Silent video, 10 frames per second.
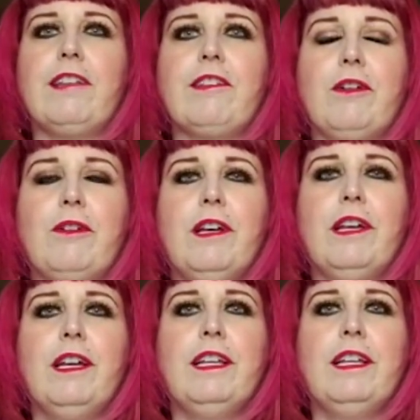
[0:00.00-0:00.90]
So
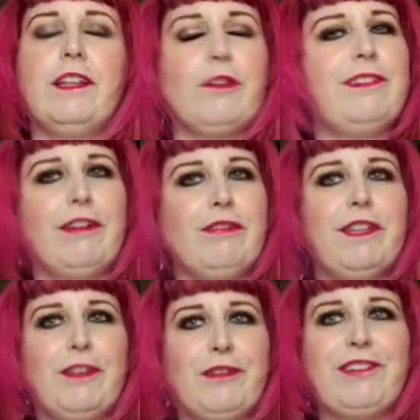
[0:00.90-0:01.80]
there were
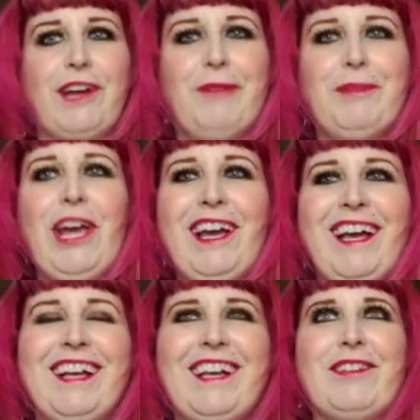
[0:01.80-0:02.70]
definitely those times
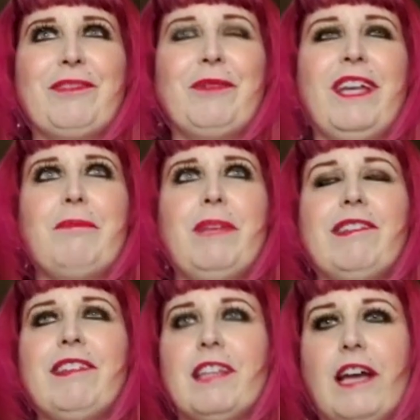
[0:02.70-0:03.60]
because we get
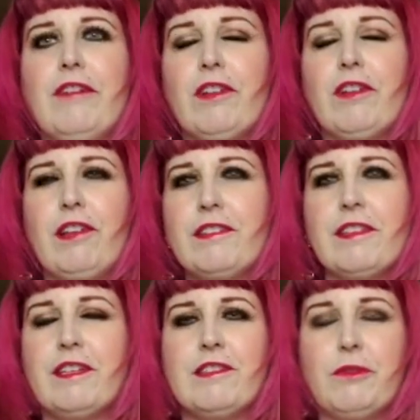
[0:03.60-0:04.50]
busy in life. There's lots
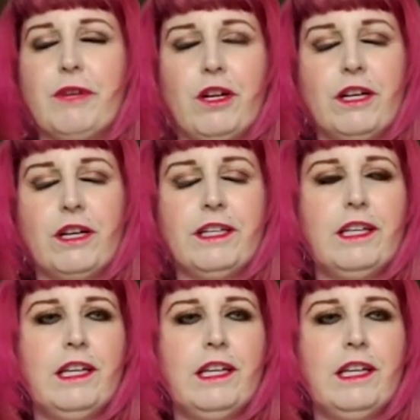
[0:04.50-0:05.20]
of things going on.